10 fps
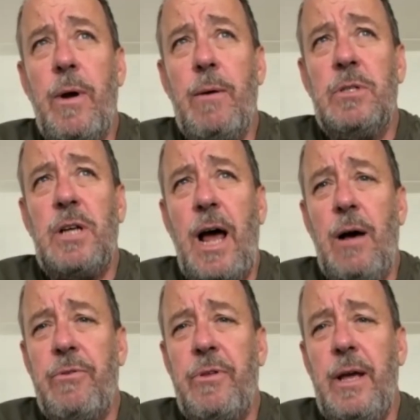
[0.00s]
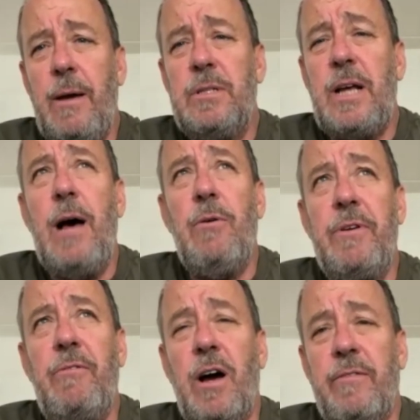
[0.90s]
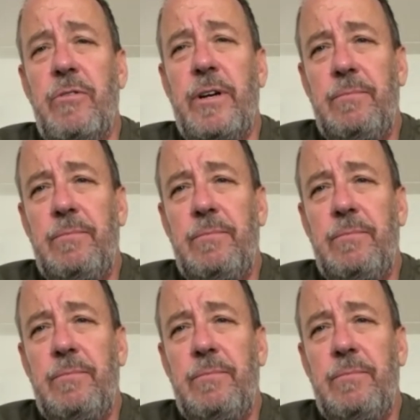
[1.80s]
it was a healthy rivalry.